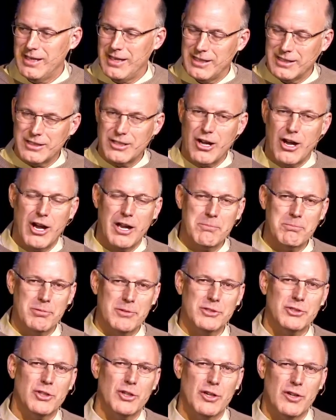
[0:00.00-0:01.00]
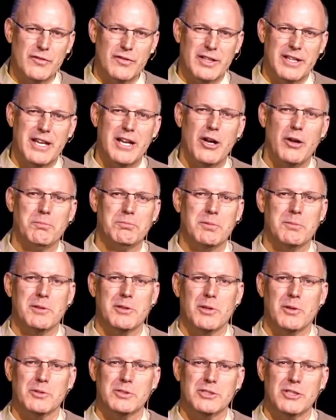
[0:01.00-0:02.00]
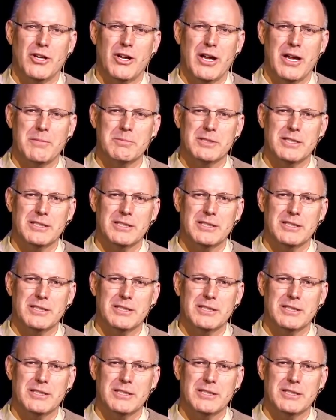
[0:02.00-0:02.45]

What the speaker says: And God preserved and helped him in those times.